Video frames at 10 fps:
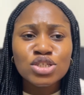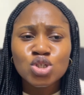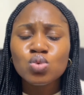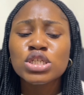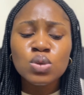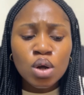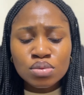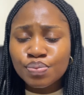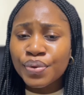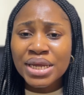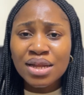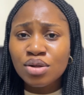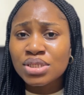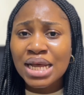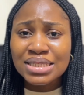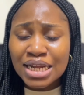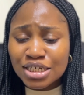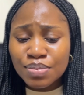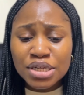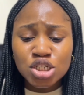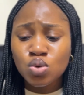She the one bringing out the attachment,